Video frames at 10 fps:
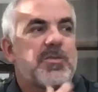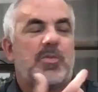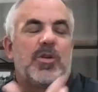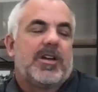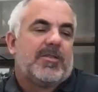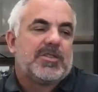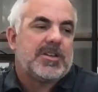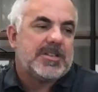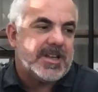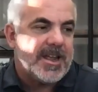important. I was
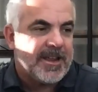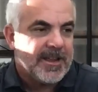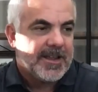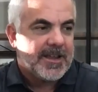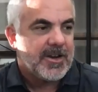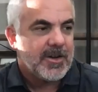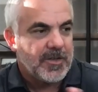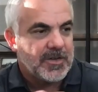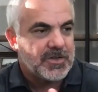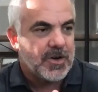going to say,
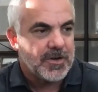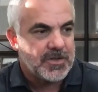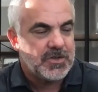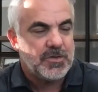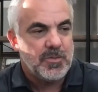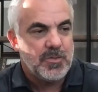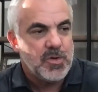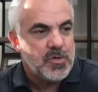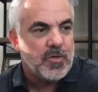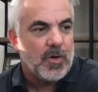this starts to
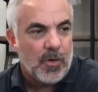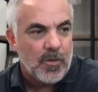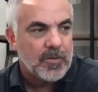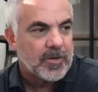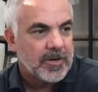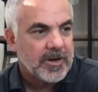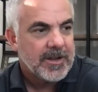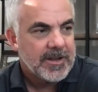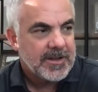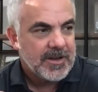move over,
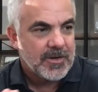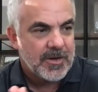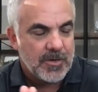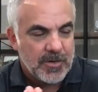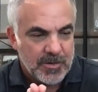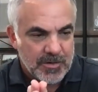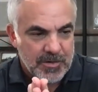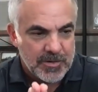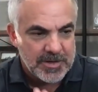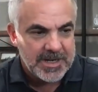
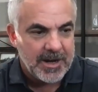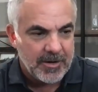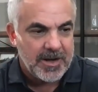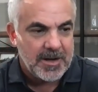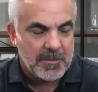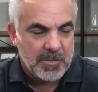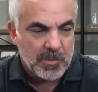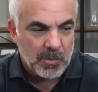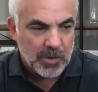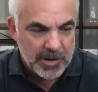your integrity,
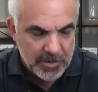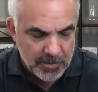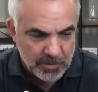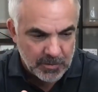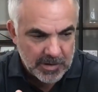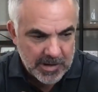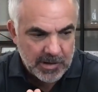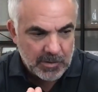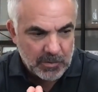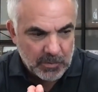what you
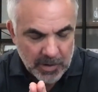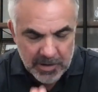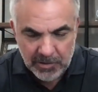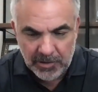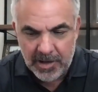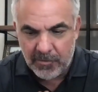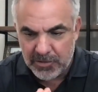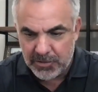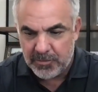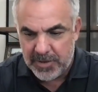love,
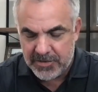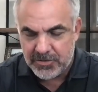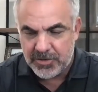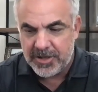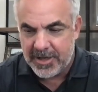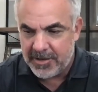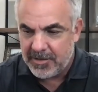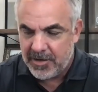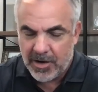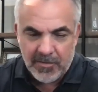what you're interested in,
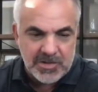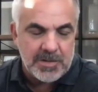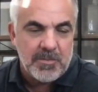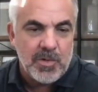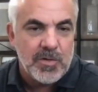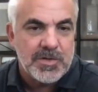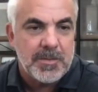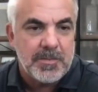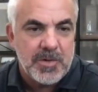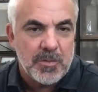obviously moves
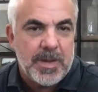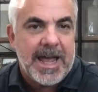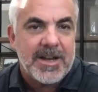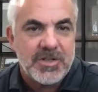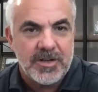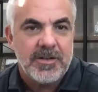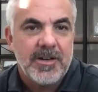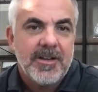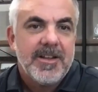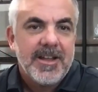to your passion,
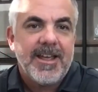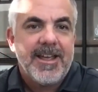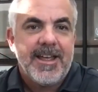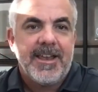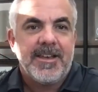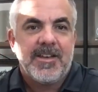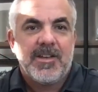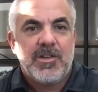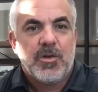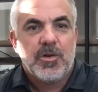and
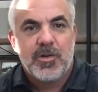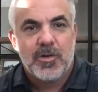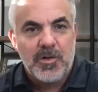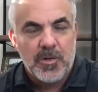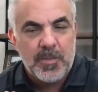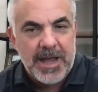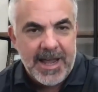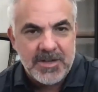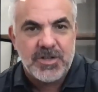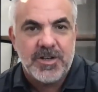your
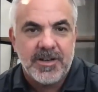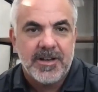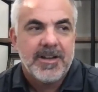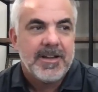passion,